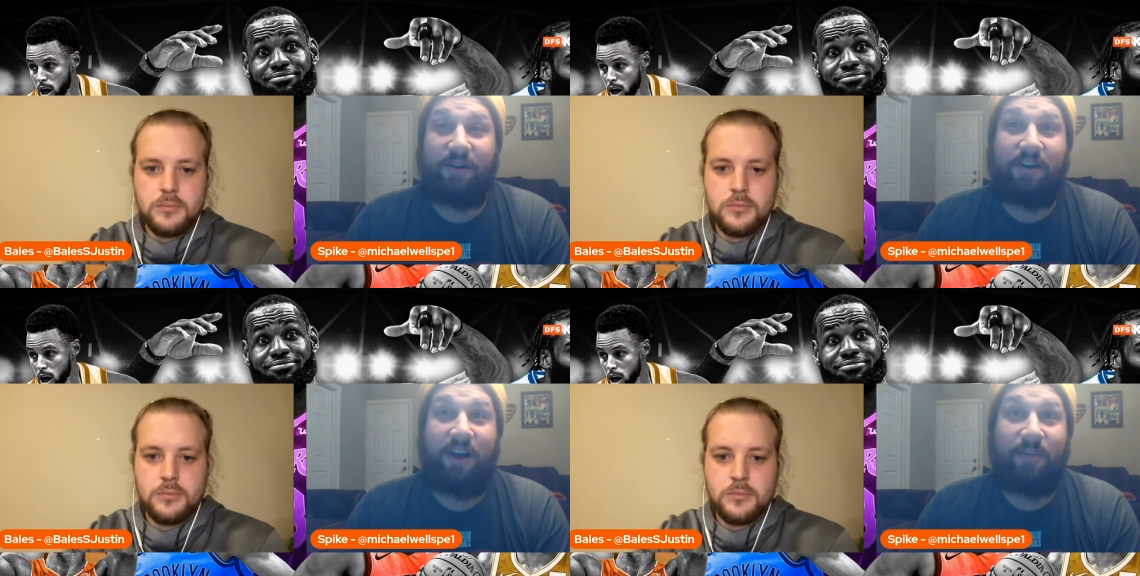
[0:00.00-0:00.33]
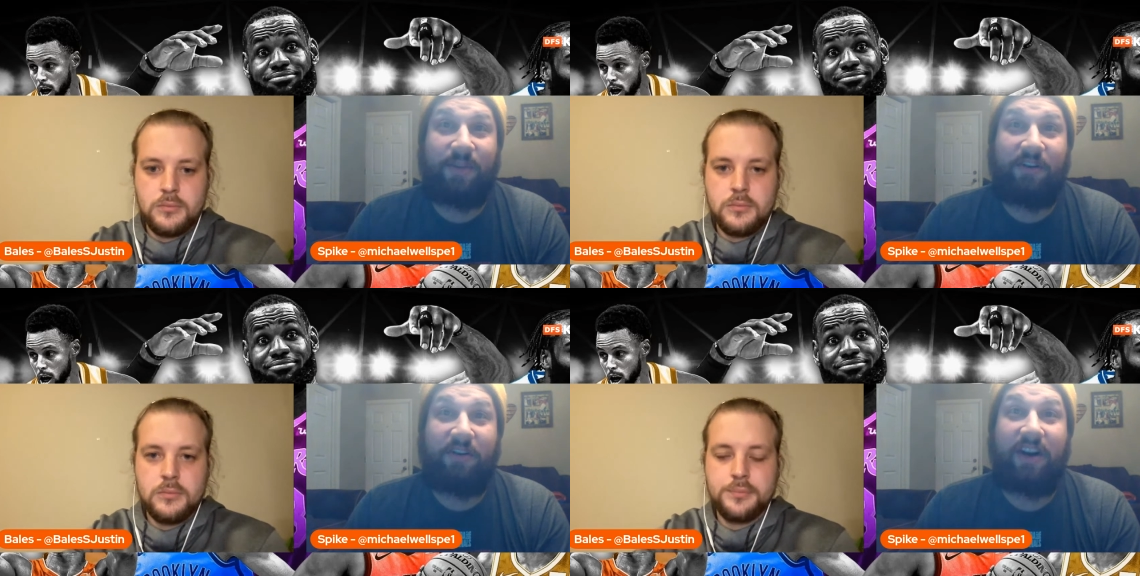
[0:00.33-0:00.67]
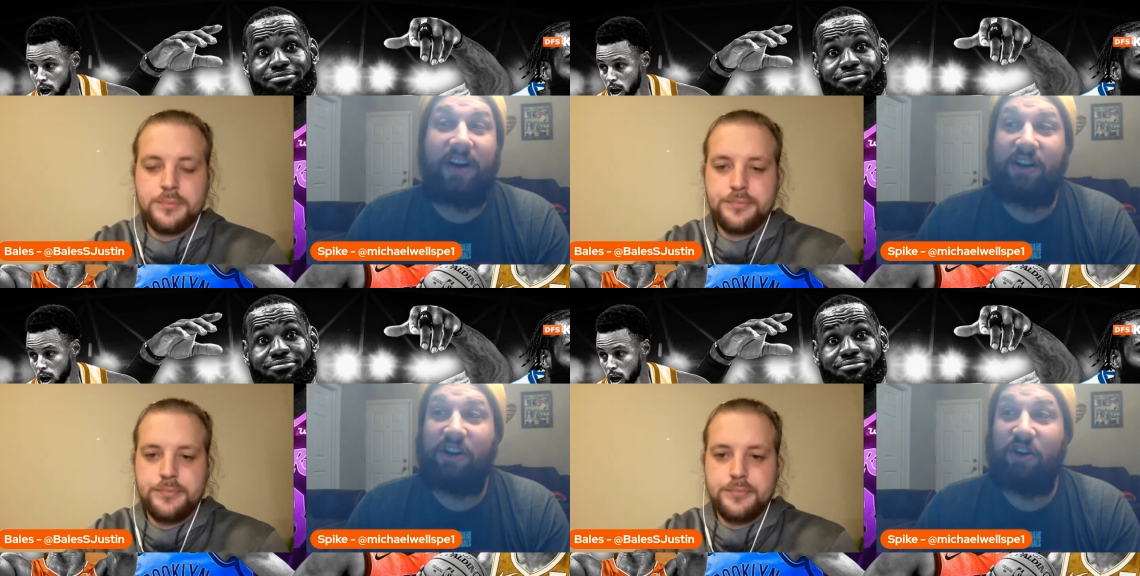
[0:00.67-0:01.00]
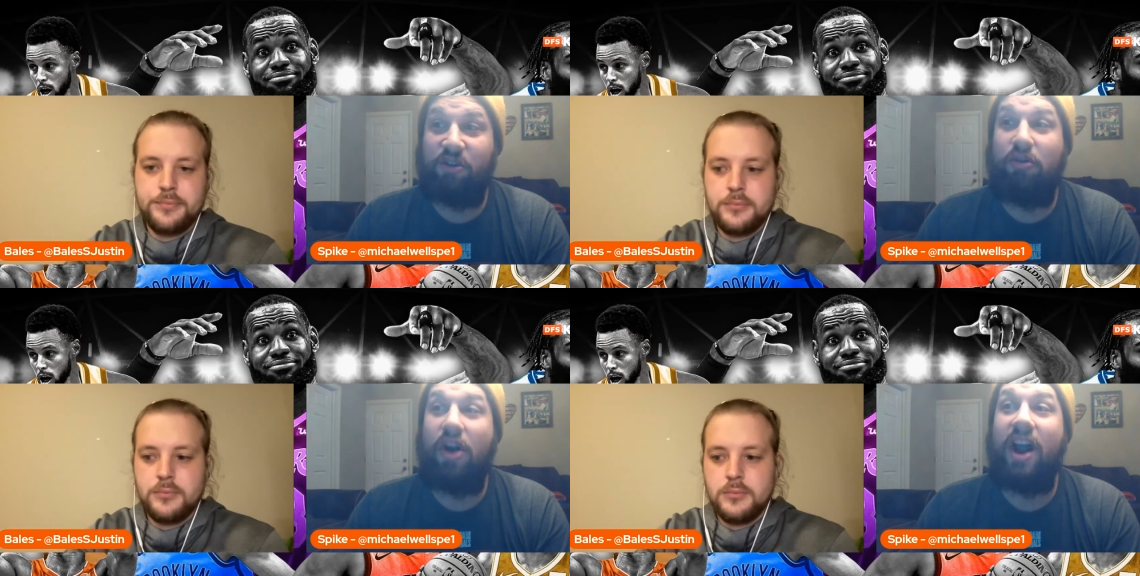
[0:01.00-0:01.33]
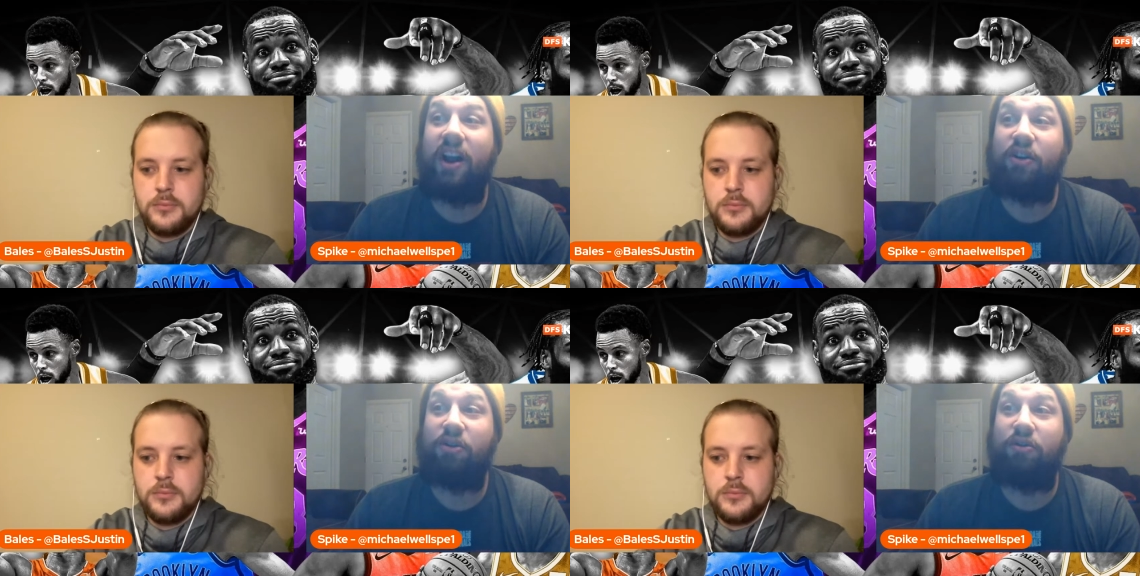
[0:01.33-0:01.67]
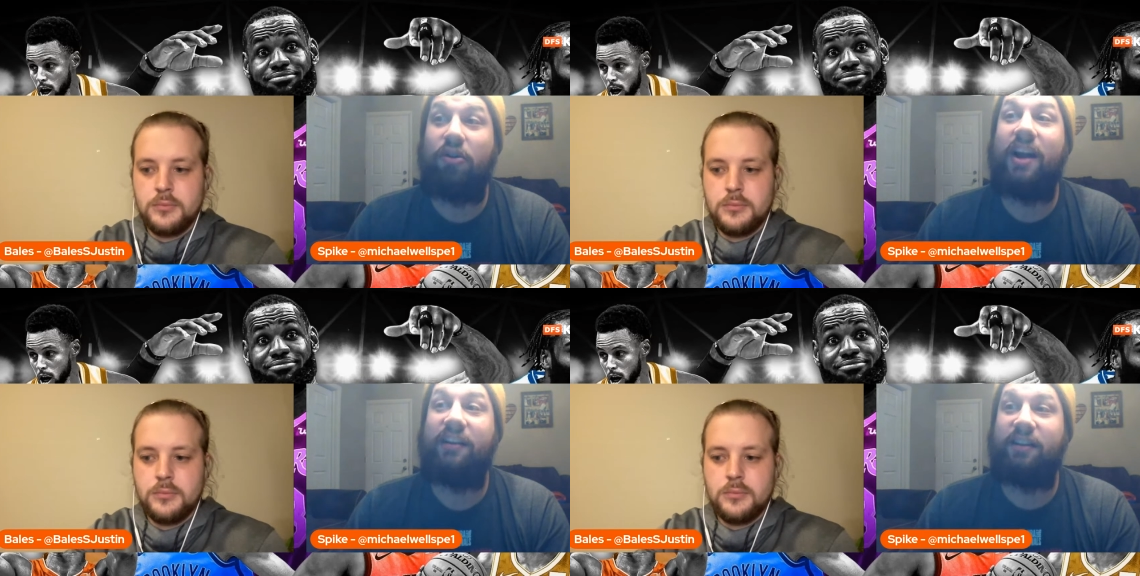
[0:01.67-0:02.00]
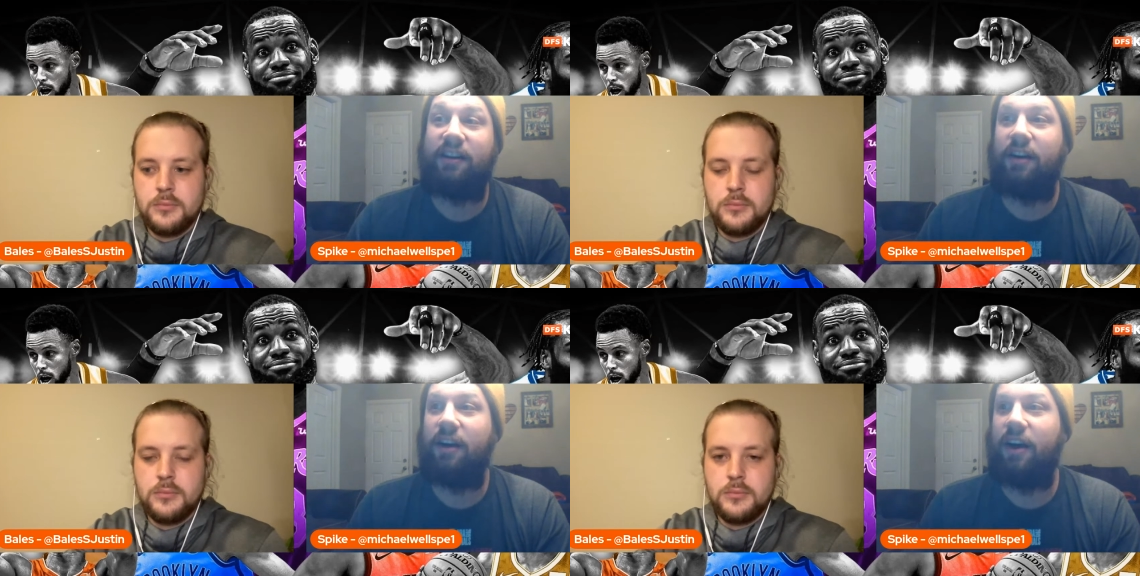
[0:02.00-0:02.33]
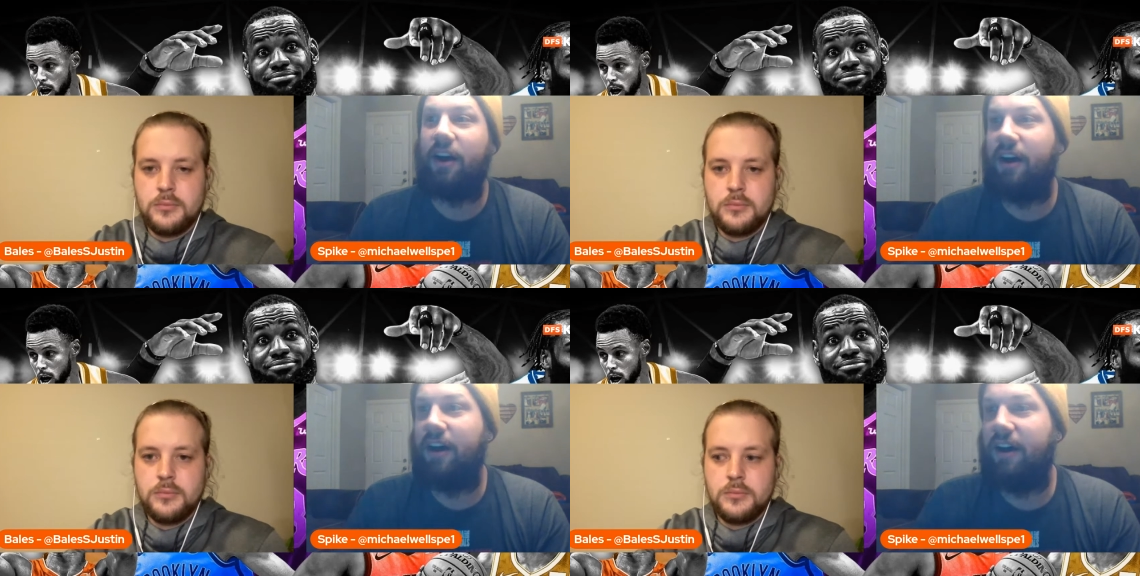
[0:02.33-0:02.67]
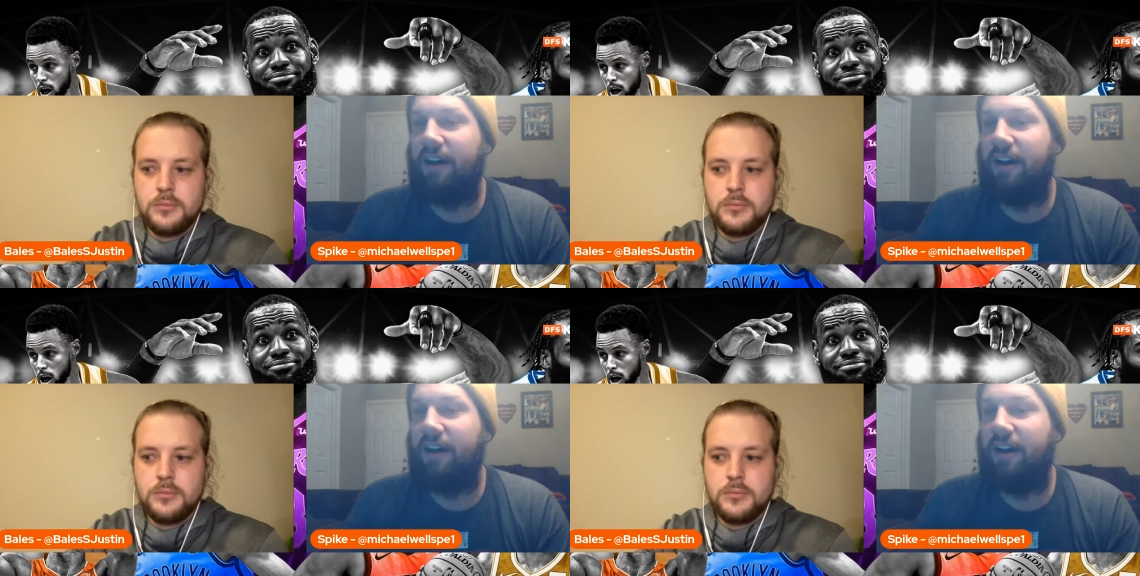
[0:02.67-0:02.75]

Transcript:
Speaker 1: call me cra- mm-hmm. cra- crazy. Uh,